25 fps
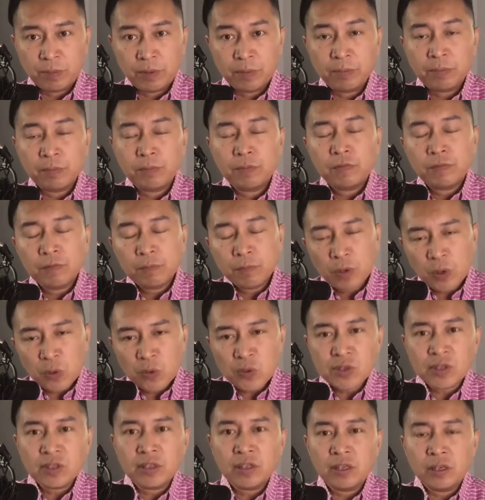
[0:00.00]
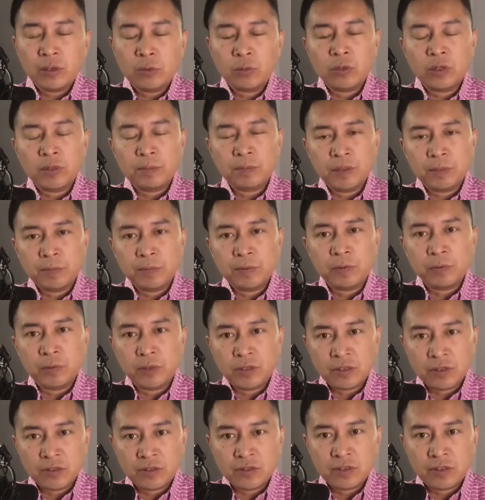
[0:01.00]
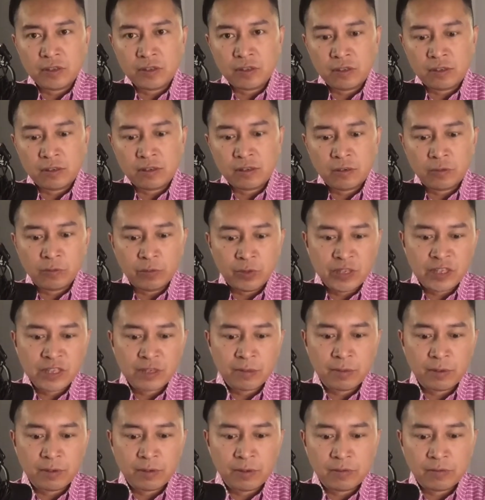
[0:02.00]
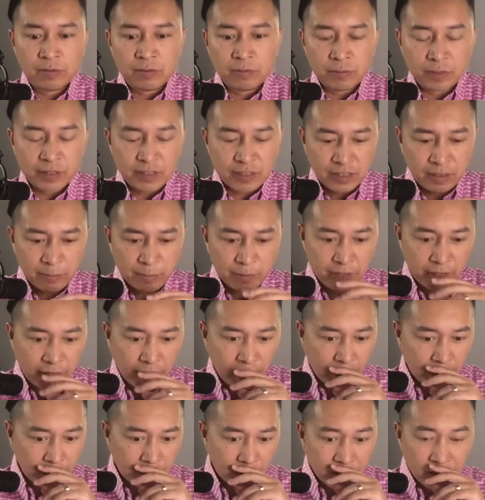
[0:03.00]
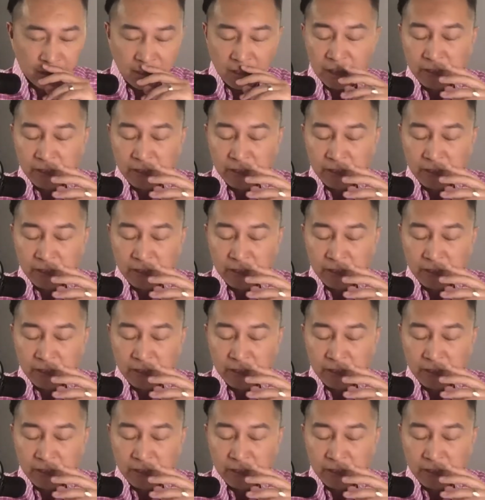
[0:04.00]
But mostly what people would consider a reasonable retirement age